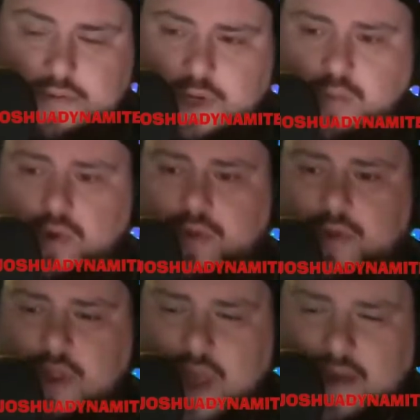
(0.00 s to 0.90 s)
You will
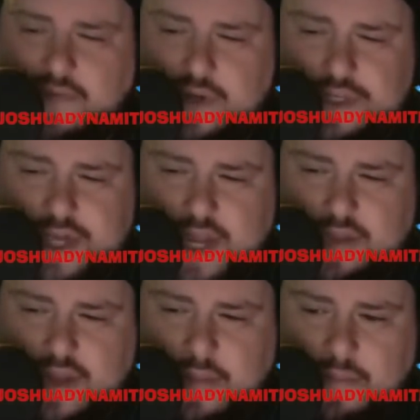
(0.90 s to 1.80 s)
never
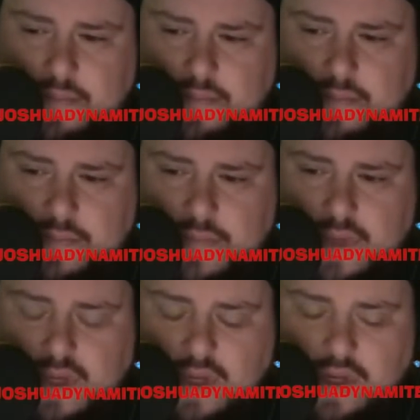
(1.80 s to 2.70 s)
shake them.
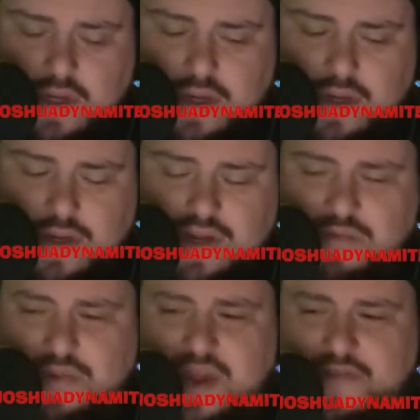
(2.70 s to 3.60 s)
You
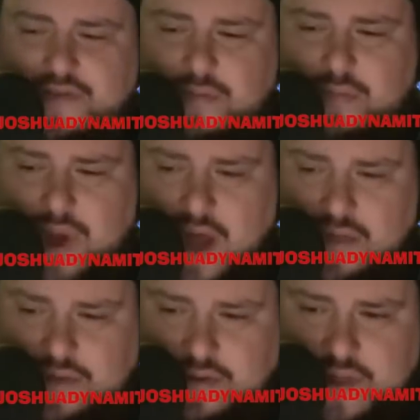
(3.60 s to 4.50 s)
will never
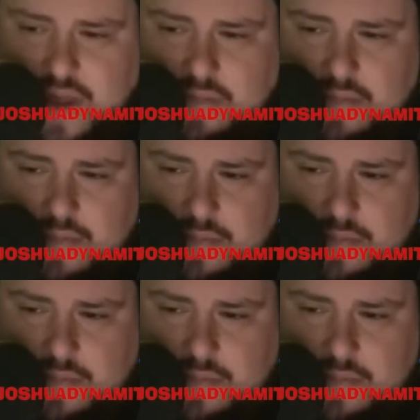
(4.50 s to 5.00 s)
bother them.